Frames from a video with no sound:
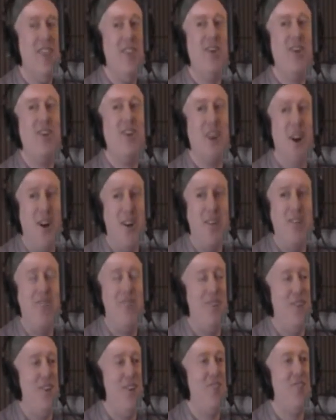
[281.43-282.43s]
they're gonna
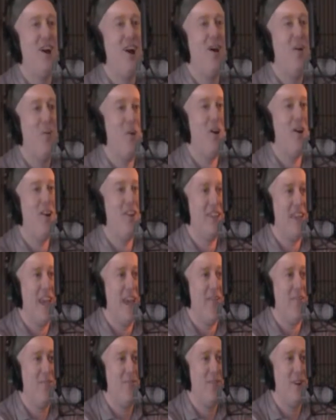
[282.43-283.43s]
figure out where it
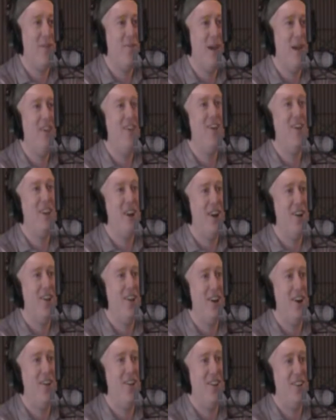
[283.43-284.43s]
came from yeah. and you're
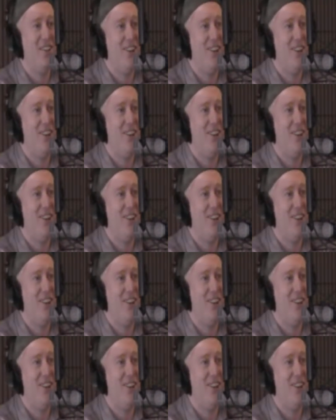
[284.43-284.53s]
gonna go to